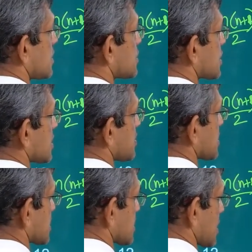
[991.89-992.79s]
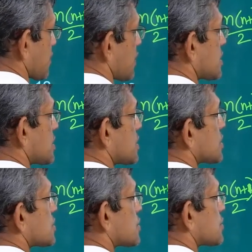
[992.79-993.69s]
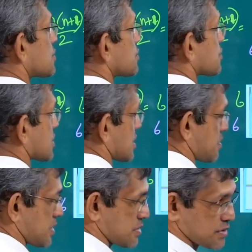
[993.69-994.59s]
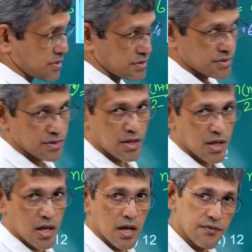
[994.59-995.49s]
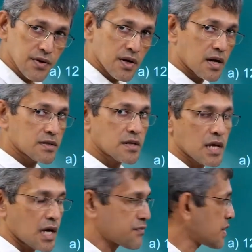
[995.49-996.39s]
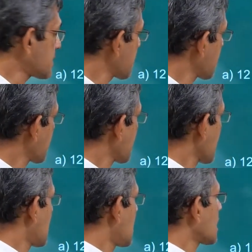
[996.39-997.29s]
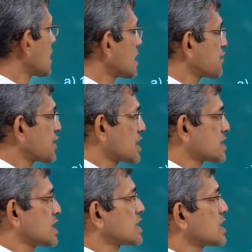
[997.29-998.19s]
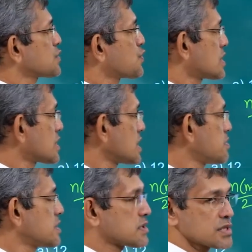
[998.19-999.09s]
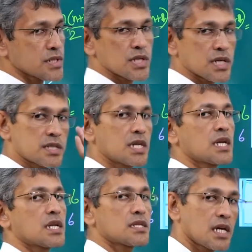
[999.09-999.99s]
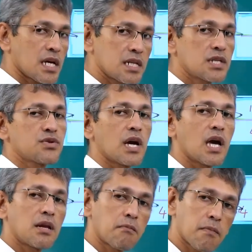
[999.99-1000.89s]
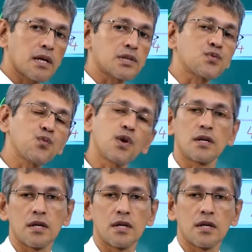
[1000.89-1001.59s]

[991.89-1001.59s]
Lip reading: 3 pieces here. 1, 2, 3 pieces. If you consider that way, again we can take it as what? 3 pieces. You can take it as n into n plus 1